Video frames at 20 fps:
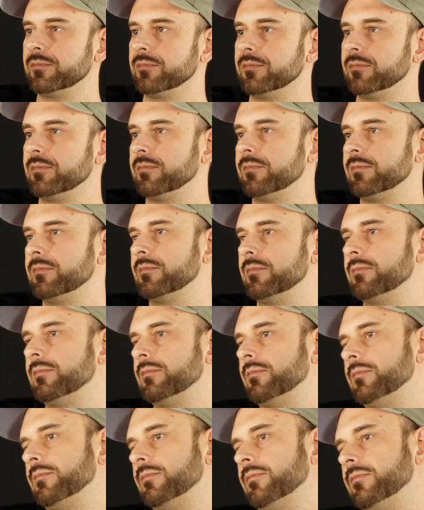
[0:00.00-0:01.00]
I had known that
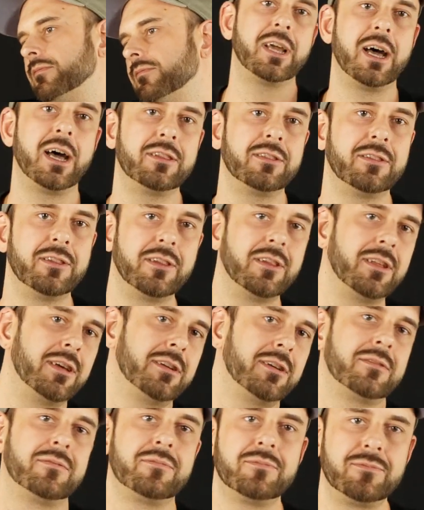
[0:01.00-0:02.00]
before I had gotten
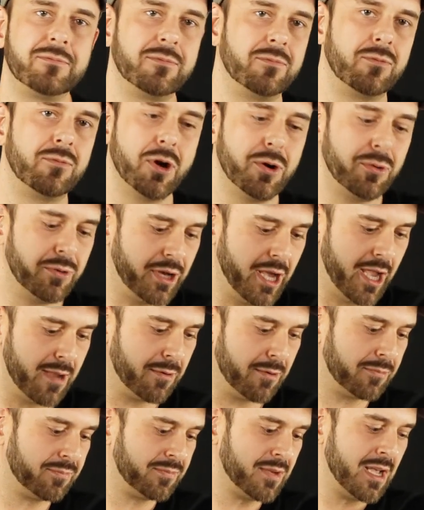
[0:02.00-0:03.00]
the Rode
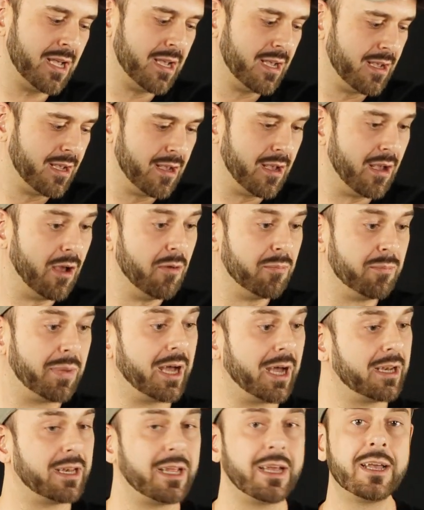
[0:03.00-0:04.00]
cable.
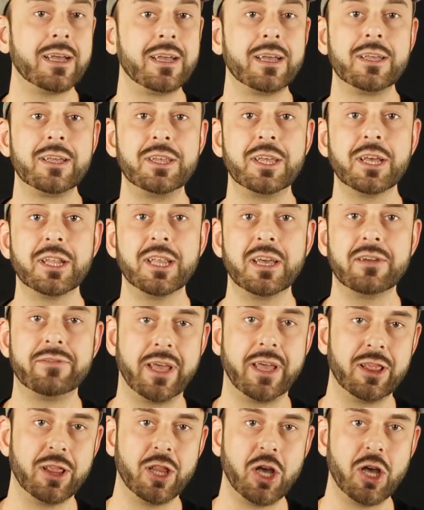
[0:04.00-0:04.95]
But you live and